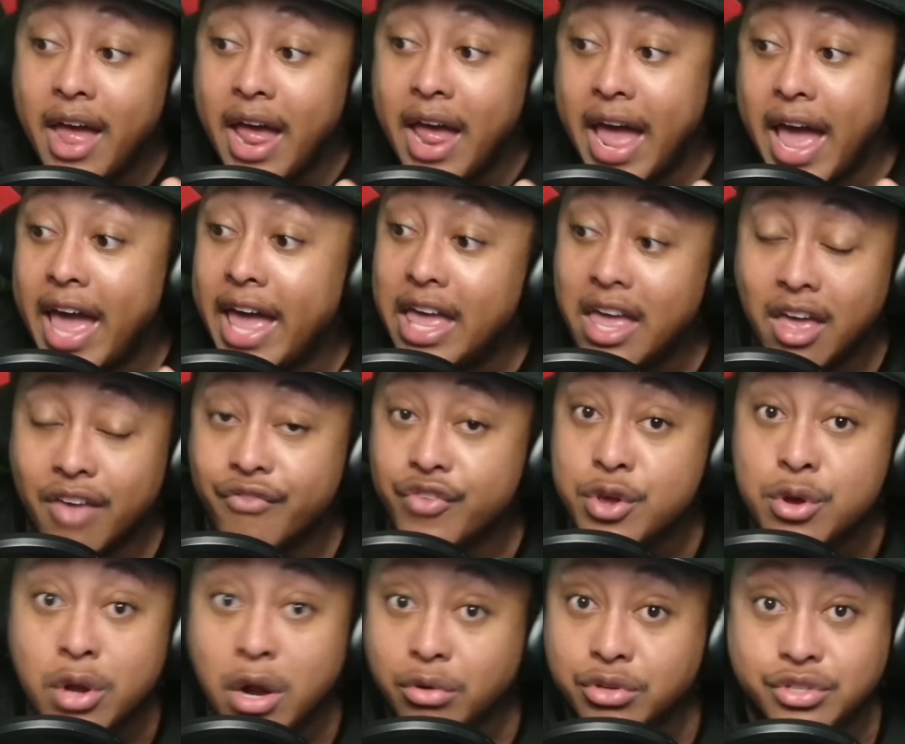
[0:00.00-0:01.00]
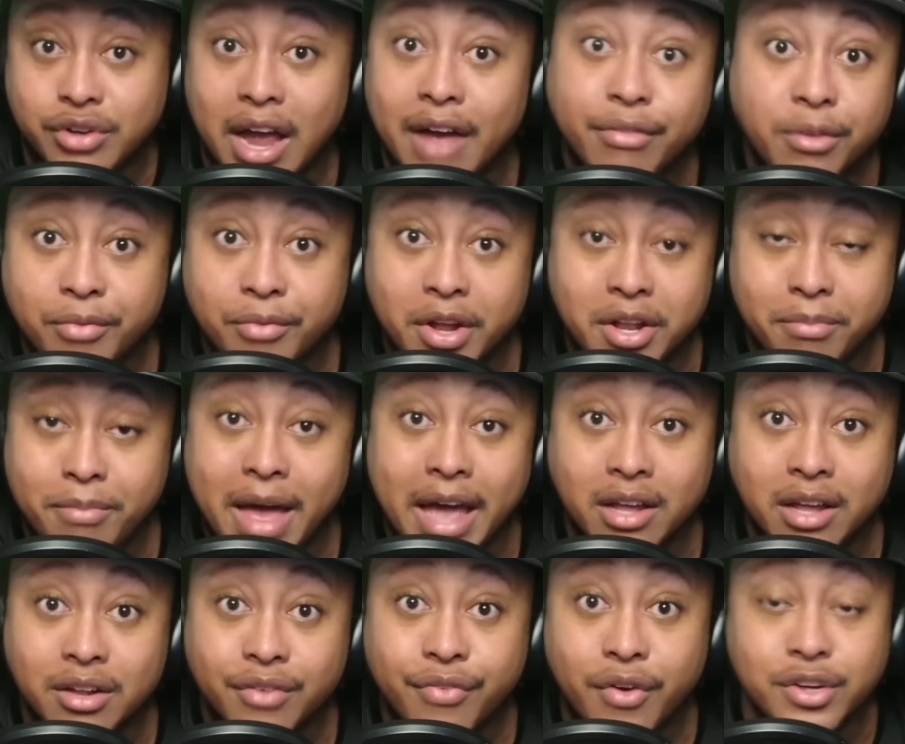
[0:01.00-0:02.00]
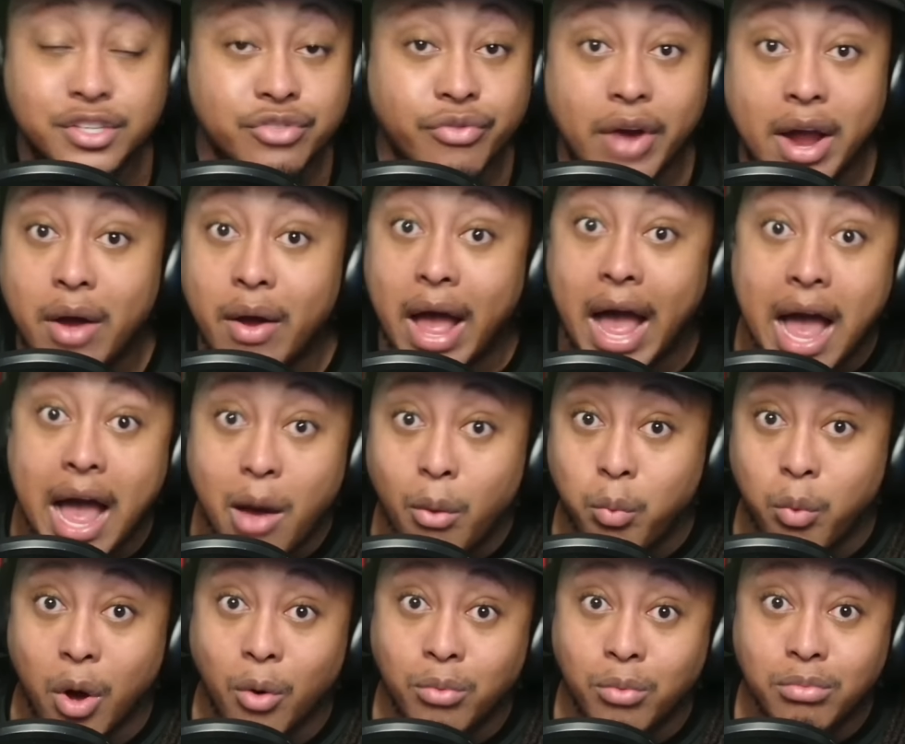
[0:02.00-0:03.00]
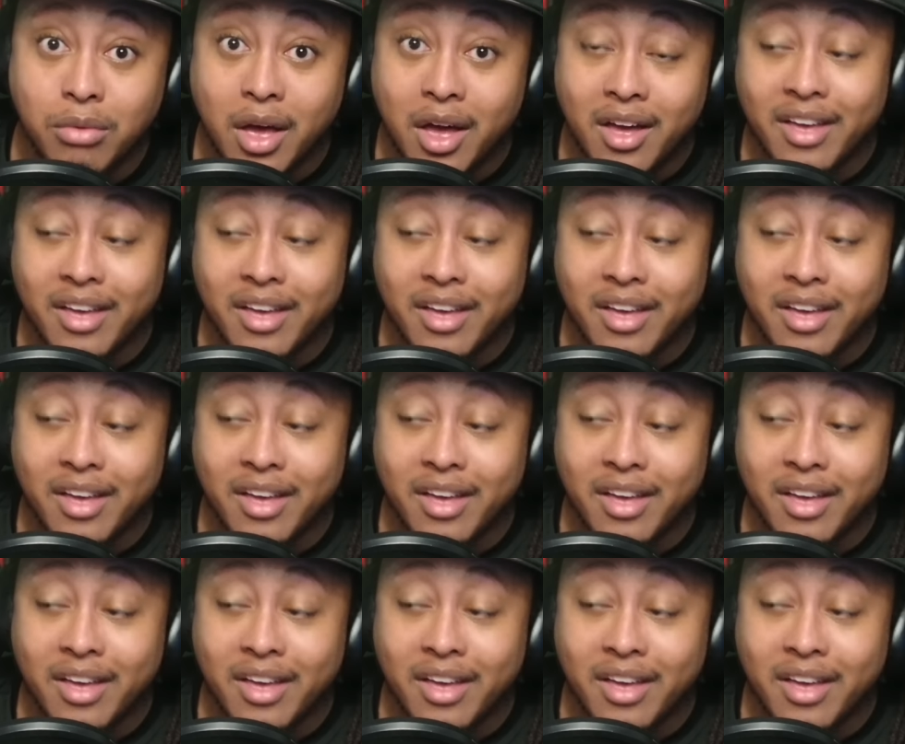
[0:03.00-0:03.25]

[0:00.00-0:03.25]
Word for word: hey, if you don't draft a running back in the first round, I won't.